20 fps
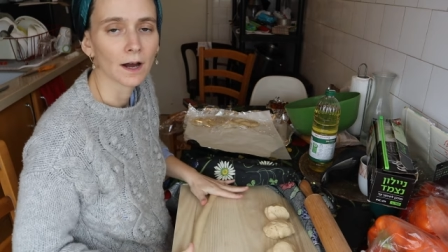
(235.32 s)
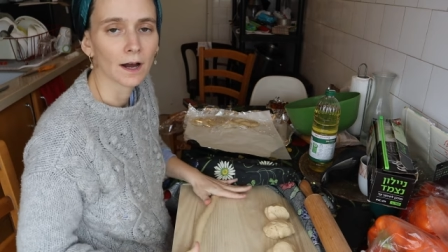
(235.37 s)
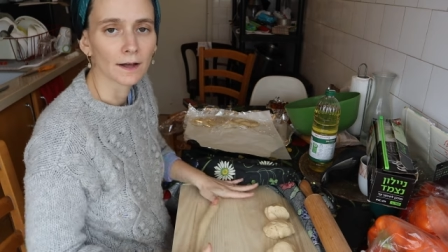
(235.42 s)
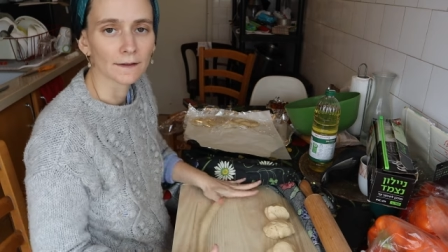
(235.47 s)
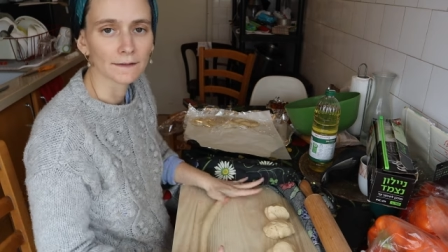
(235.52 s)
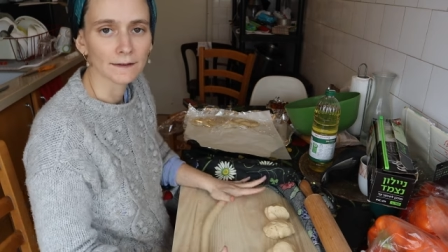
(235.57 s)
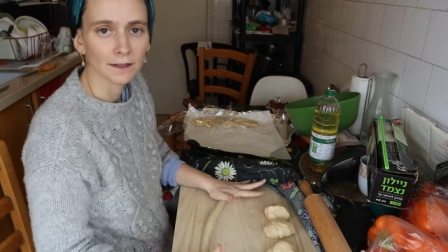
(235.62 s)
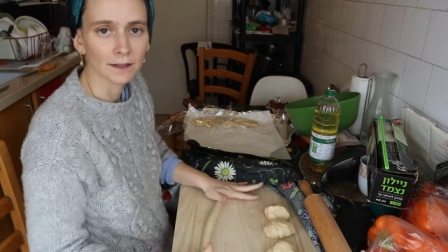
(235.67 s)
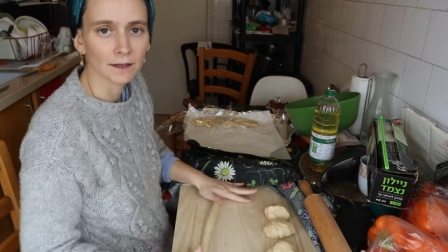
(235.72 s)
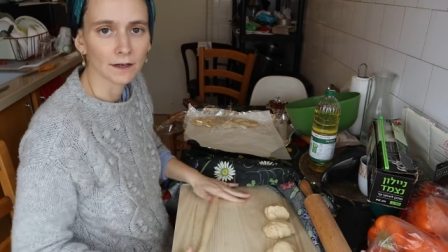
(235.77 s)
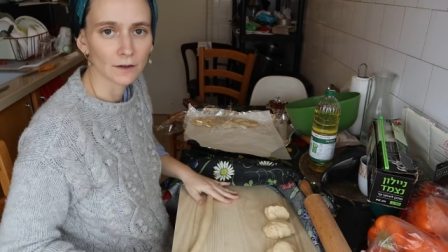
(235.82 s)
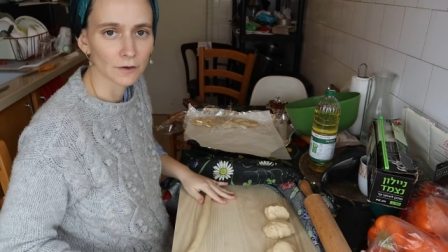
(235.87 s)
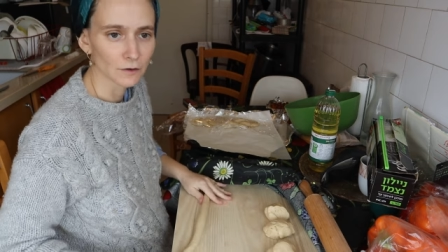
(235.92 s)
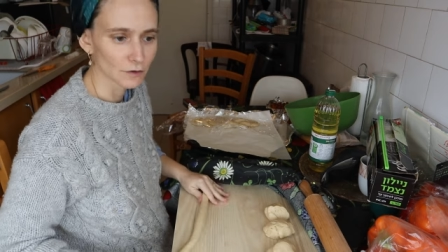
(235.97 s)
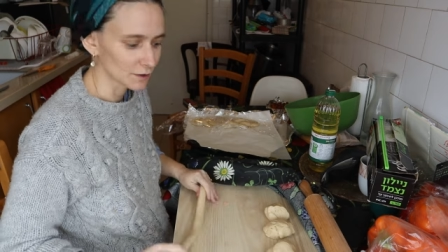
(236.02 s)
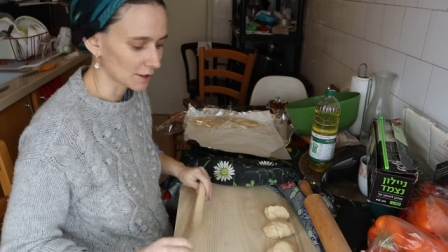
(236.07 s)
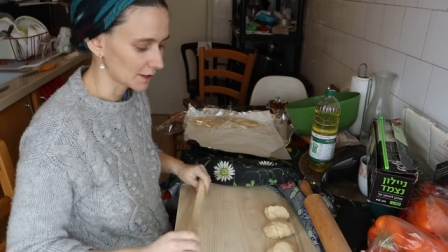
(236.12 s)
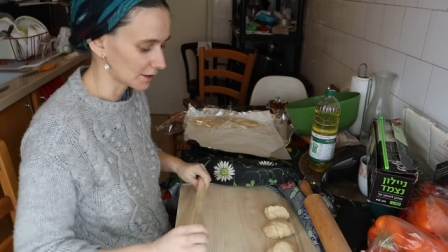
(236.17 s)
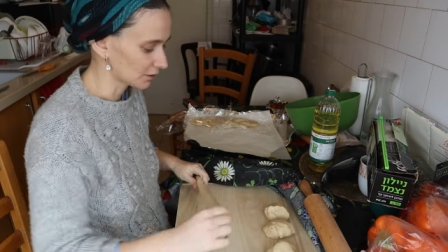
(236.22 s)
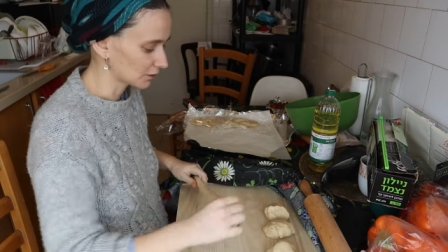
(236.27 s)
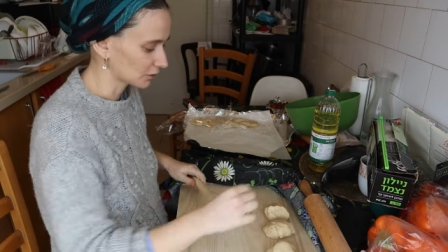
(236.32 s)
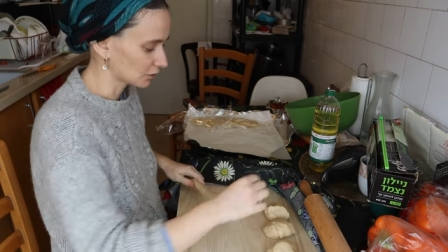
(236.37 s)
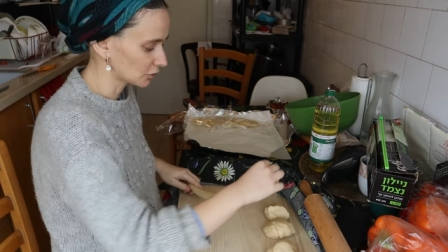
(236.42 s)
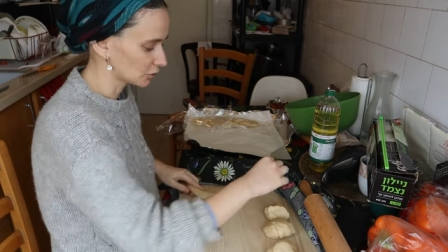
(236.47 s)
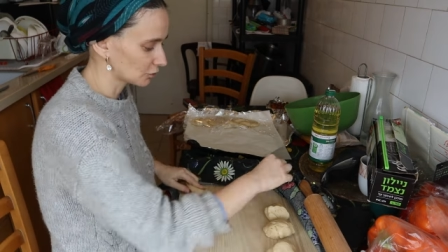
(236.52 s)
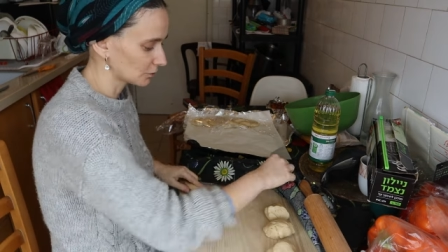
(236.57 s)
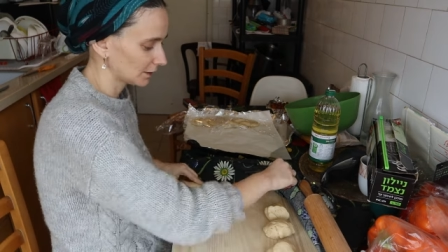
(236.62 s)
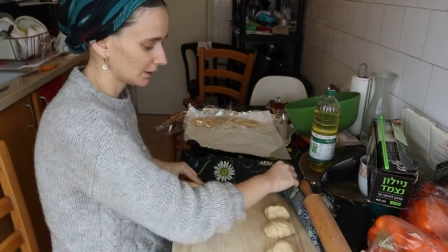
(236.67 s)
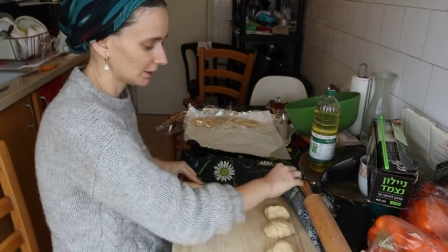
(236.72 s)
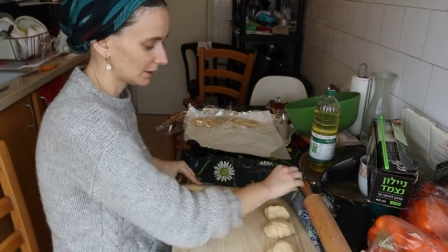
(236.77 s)
on the other side of the
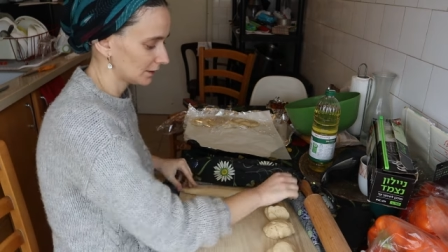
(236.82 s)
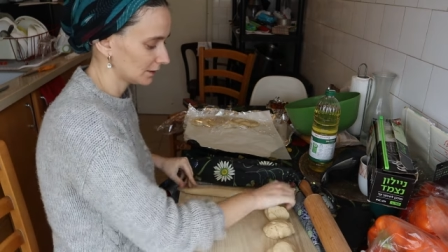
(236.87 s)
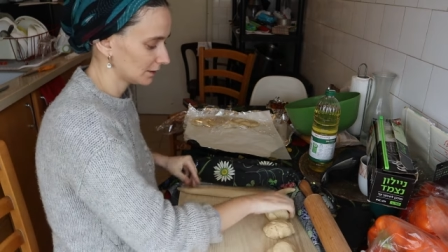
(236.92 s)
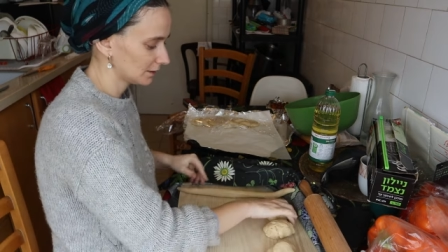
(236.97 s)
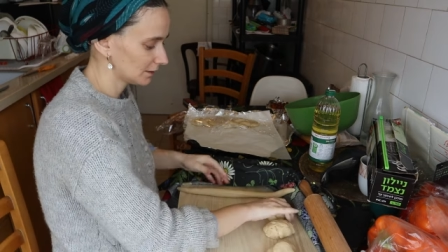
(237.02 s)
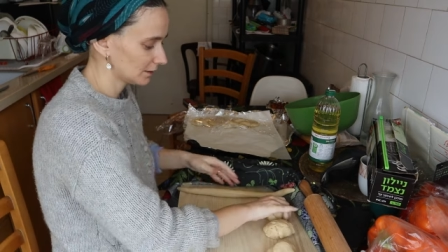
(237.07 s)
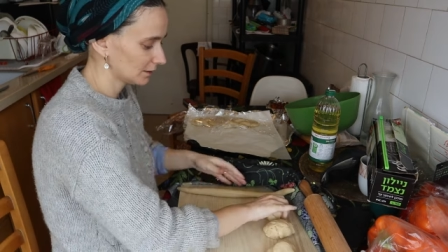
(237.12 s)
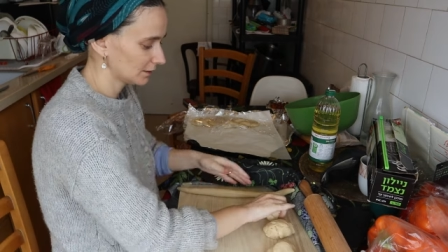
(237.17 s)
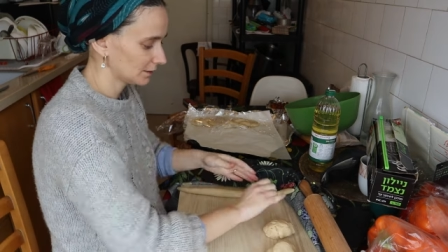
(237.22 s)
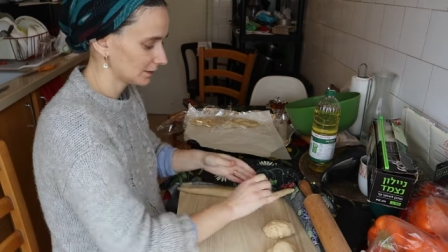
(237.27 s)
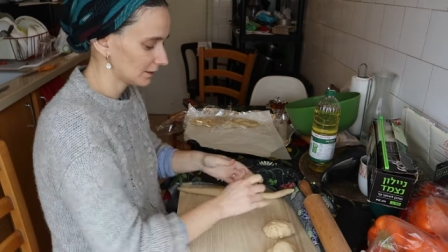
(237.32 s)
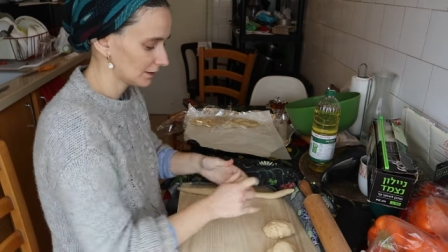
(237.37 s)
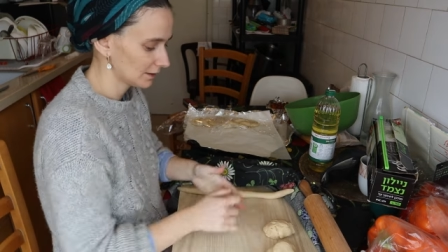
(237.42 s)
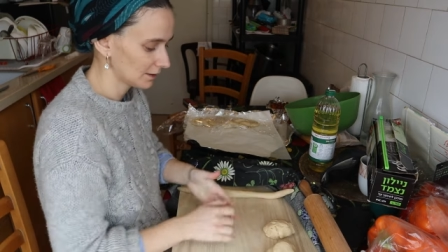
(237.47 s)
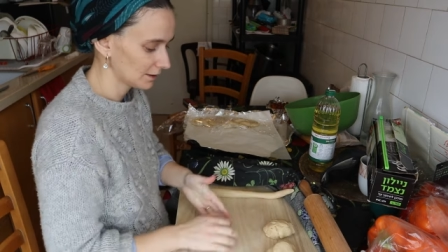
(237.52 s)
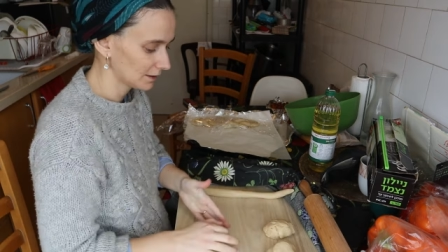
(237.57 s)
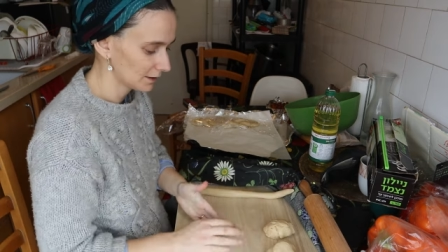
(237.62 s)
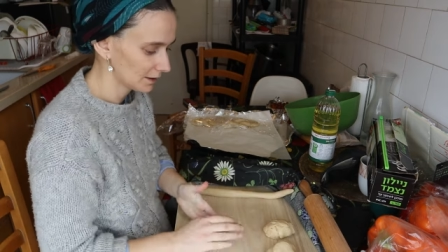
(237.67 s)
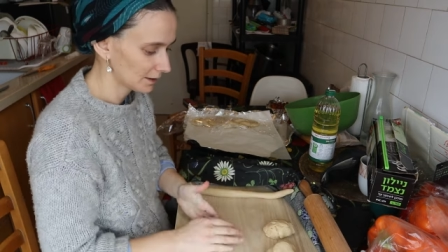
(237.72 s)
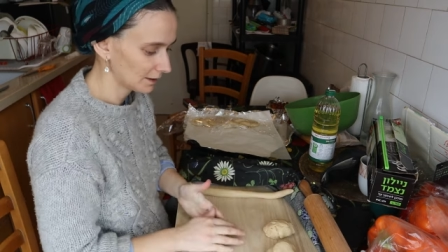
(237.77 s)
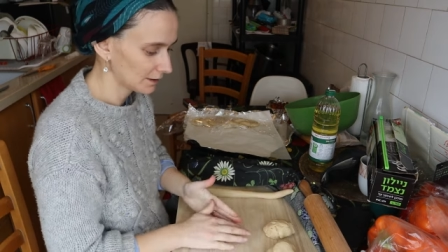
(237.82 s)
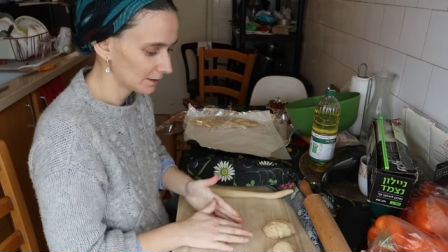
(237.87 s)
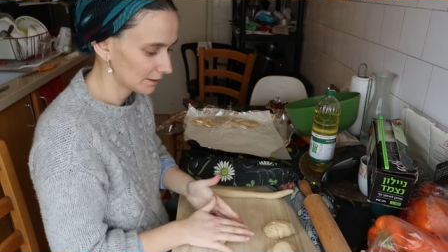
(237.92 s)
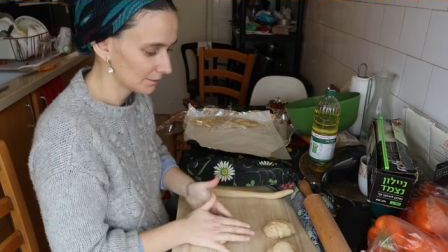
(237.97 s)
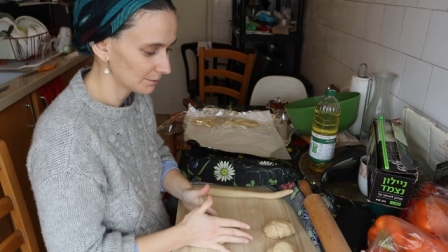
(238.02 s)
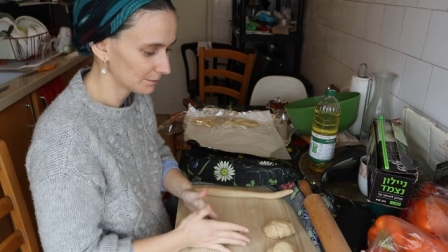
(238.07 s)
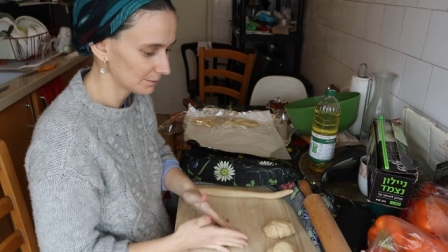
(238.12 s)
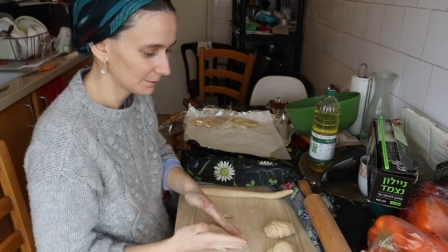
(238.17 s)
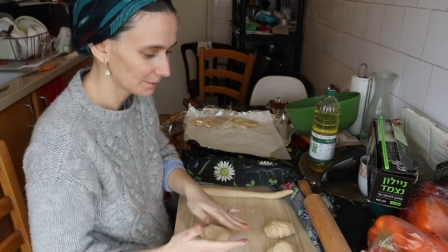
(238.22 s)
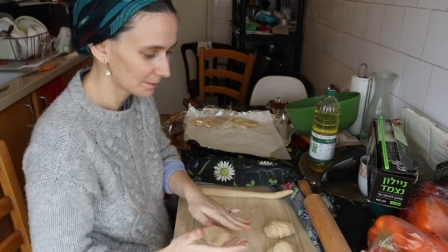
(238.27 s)
street.
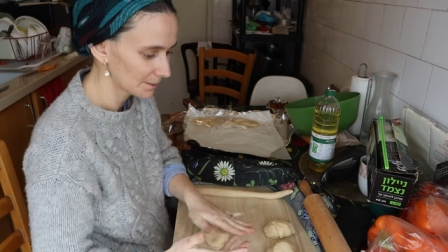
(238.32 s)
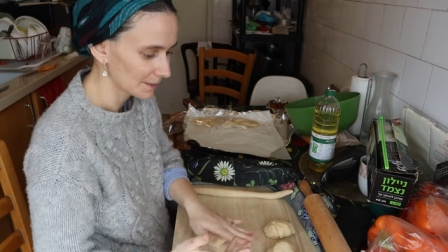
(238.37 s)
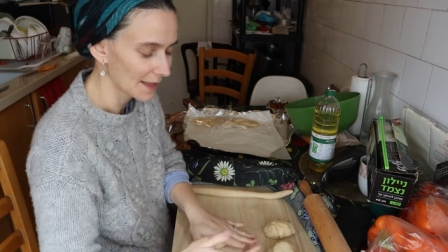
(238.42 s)
Him